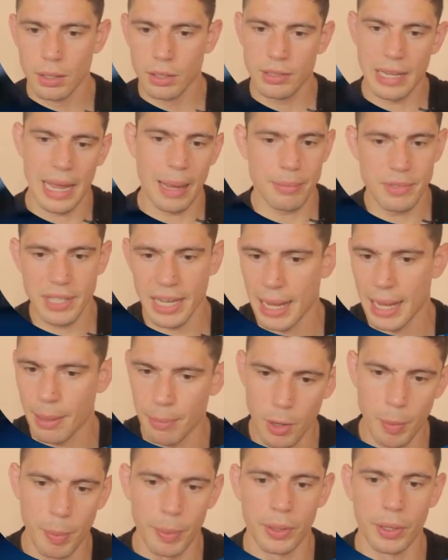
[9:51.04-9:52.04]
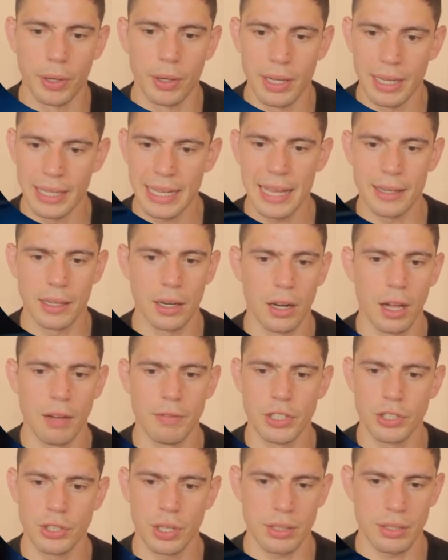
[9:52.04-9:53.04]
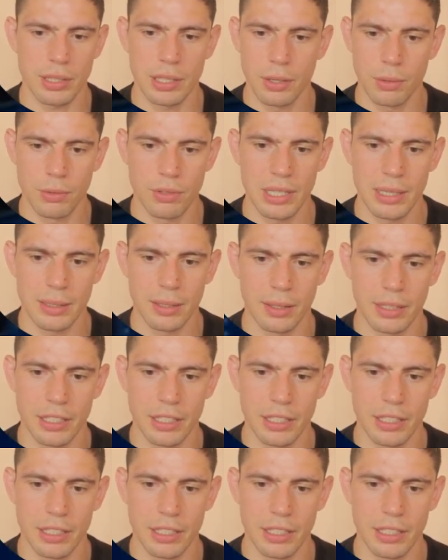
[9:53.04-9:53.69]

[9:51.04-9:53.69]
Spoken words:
Tap, tap, uppercut. Again, a lot of his shots, they don't seem like